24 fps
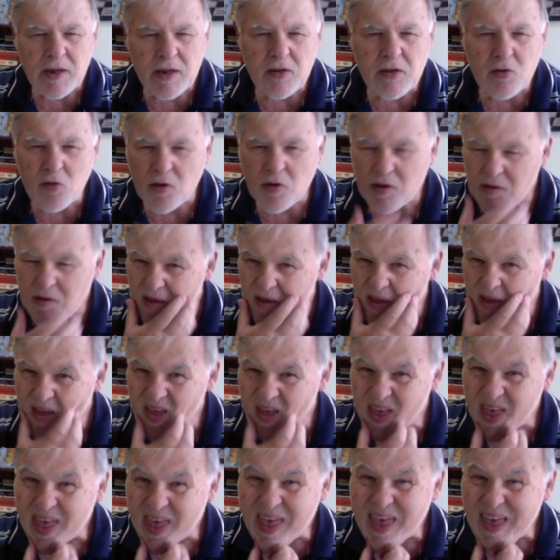the knight moves forward
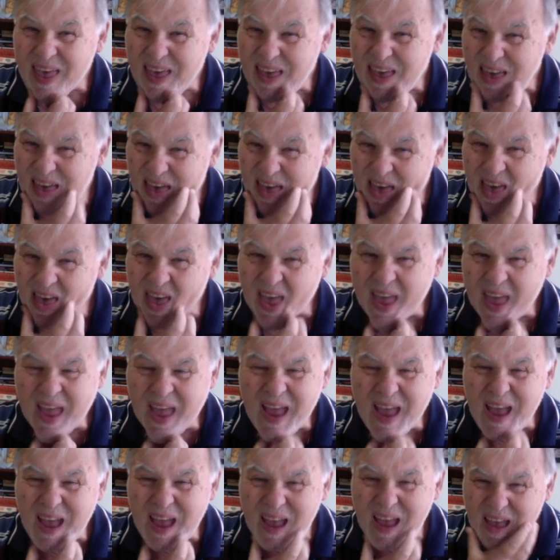into the game. This is called
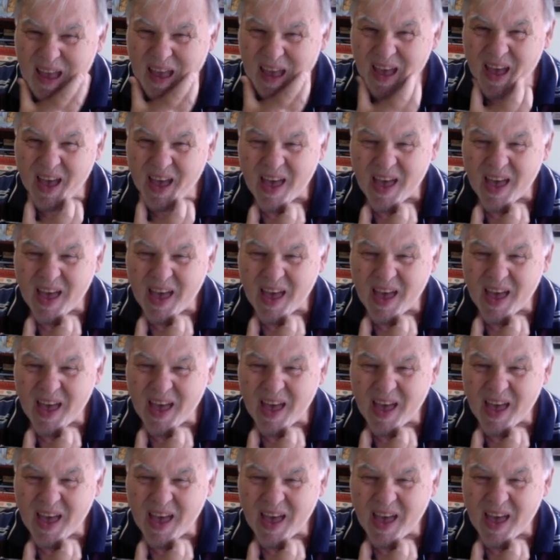development.